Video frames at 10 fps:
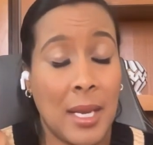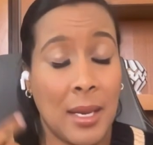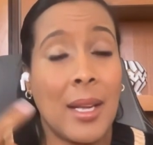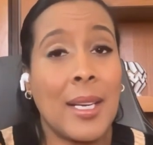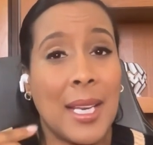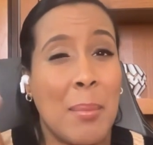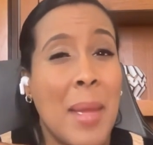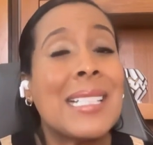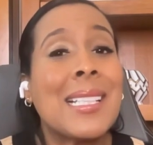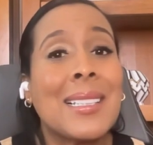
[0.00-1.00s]
again
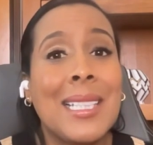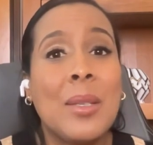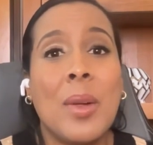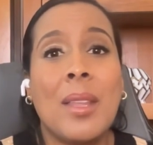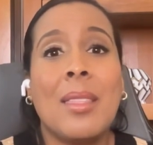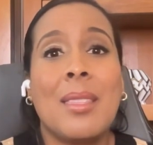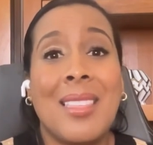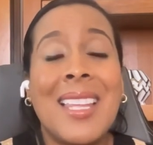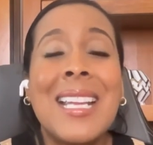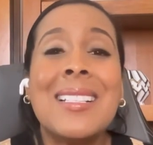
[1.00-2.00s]
mentally with the
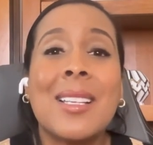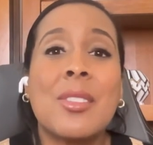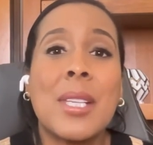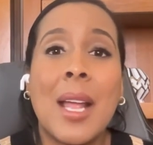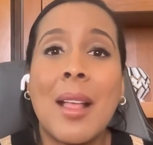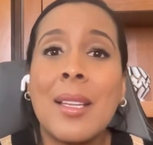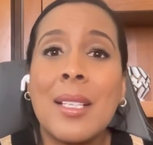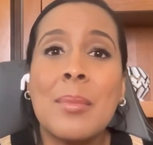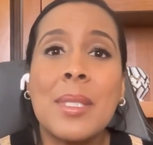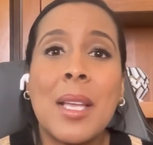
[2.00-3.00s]
things that they're
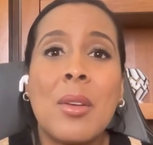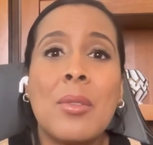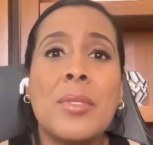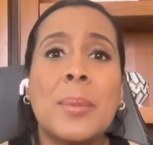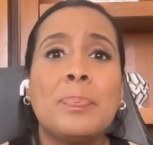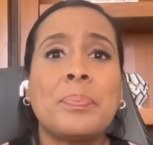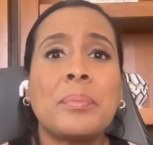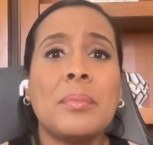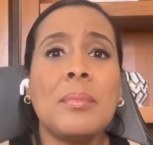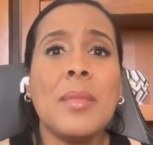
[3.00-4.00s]
telling themselves
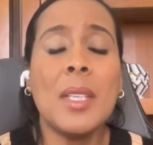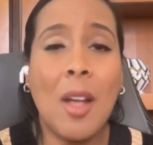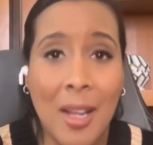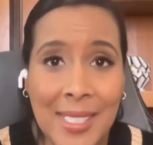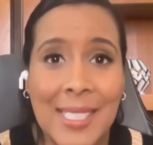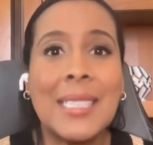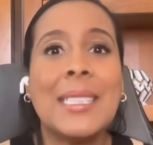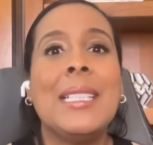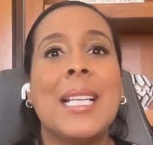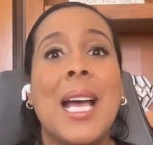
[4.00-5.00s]

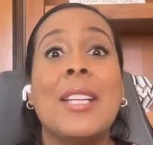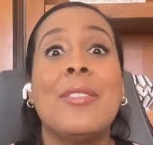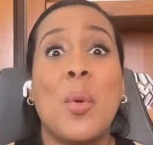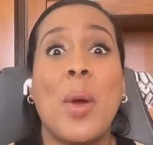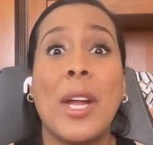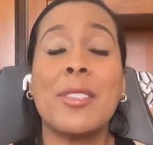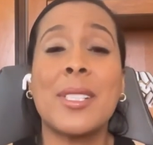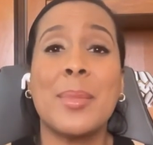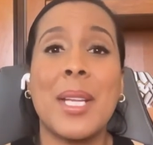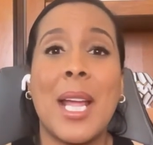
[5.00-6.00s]
constantly, not even aware
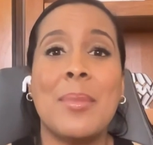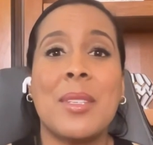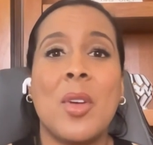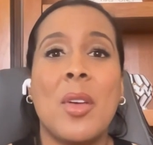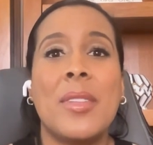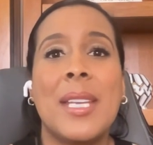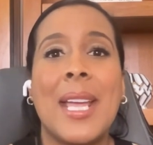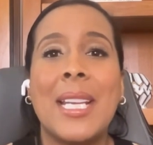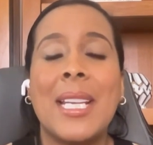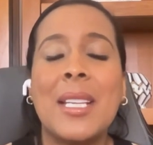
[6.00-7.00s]
sometimes of all the
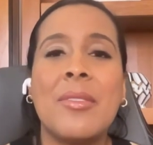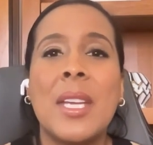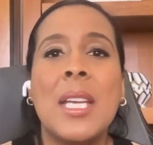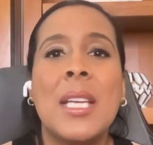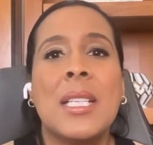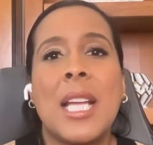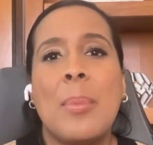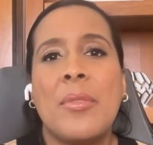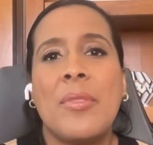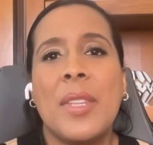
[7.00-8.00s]
negative
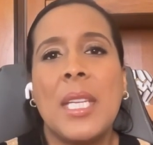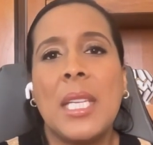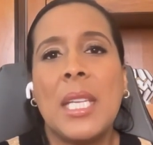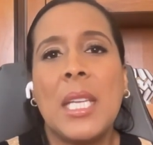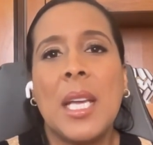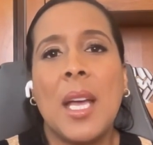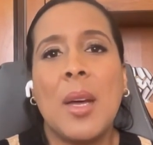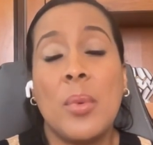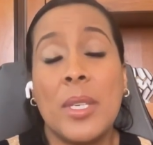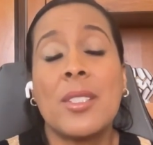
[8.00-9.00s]
type of thinking,
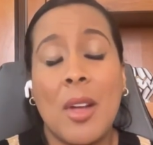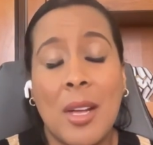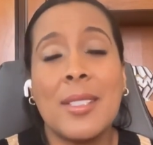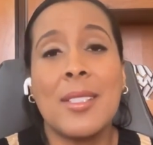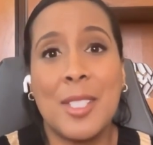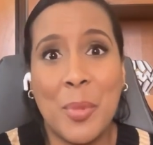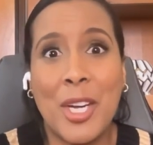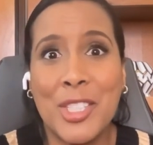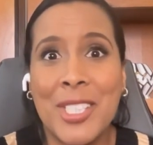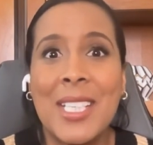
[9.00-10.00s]
uh, which causes
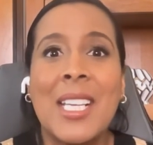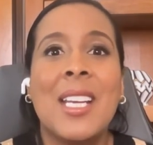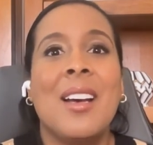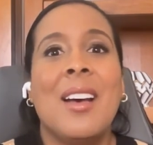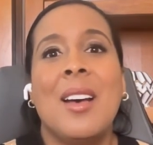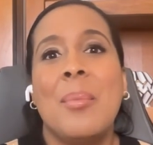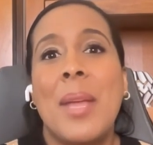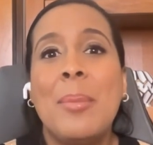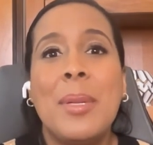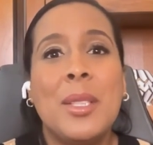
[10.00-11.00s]
depression uh,
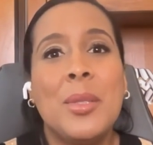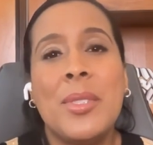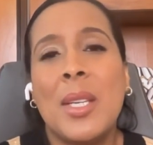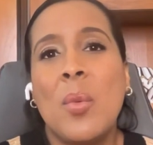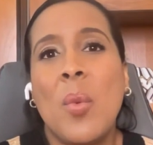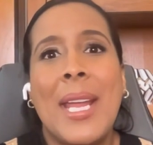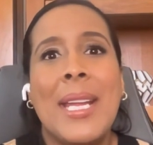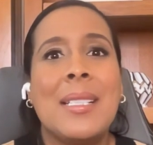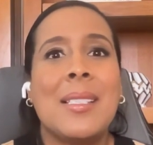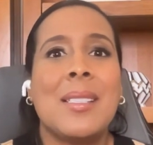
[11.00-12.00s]
maybe losing
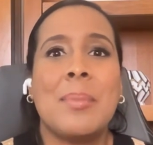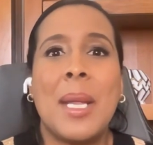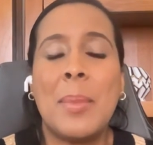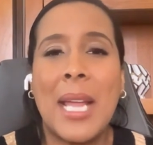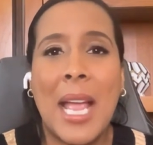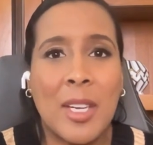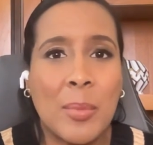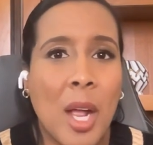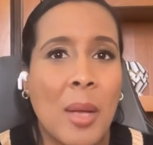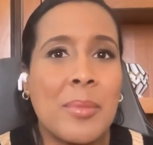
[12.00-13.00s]
weight, maybe having
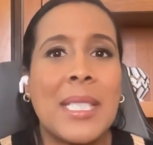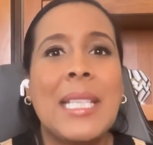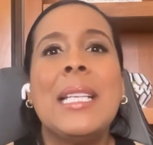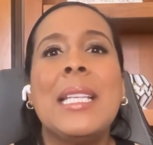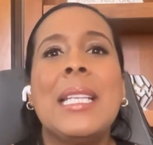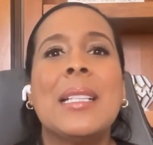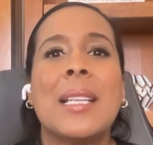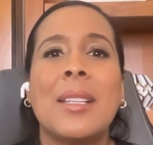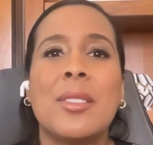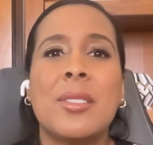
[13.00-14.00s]
problems eating.
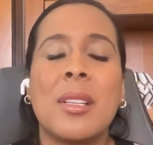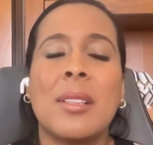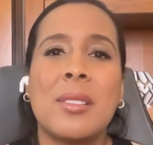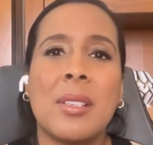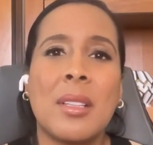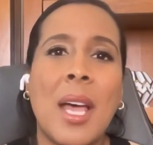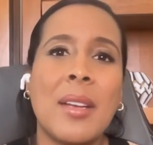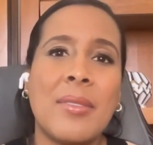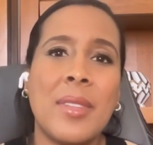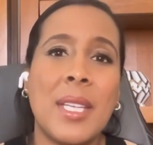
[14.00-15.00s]
Like there's there's a lot
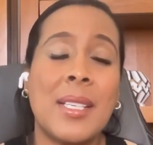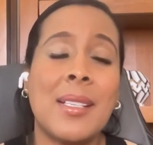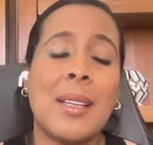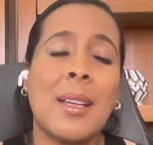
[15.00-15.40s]
of things, and